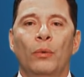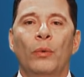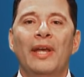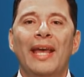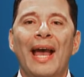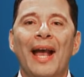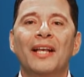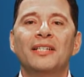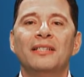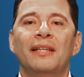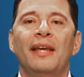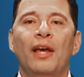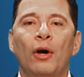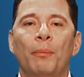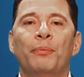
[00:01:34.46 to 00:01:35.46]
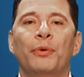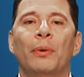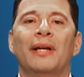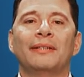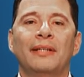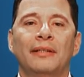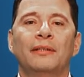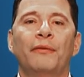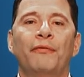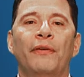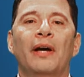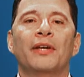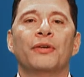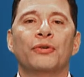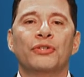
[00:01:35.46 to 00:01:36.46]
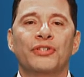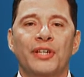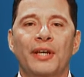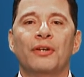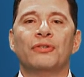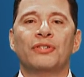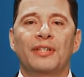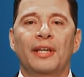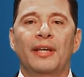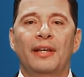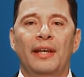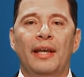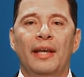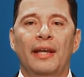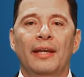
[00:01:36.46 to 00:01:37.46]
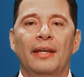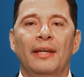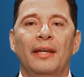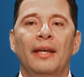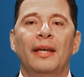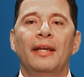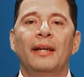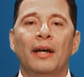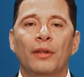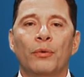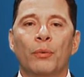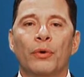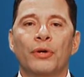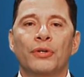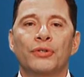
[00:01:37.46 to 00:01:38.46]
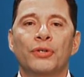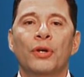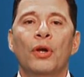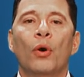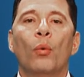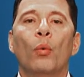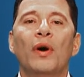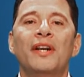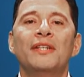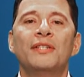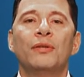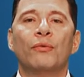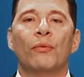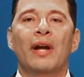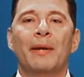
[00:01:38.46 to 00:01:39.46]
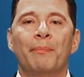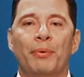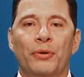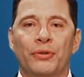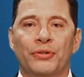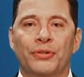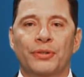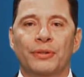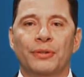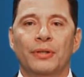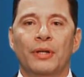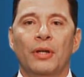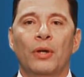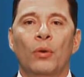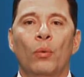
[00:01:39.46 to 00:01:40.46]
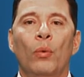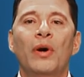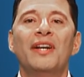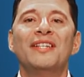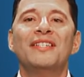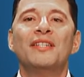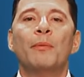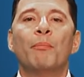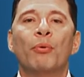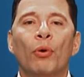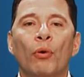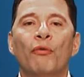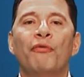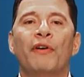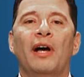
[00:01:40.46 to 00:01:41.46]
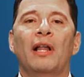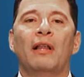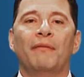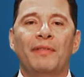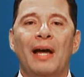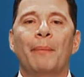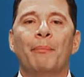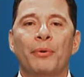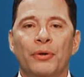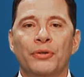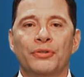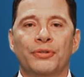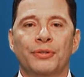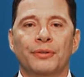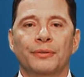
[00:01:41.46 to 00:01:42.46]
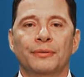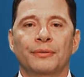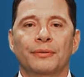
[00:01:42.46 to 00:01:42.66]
We actually help you identify your sales DNA. In other words, what is the right person? What is the profile of that person?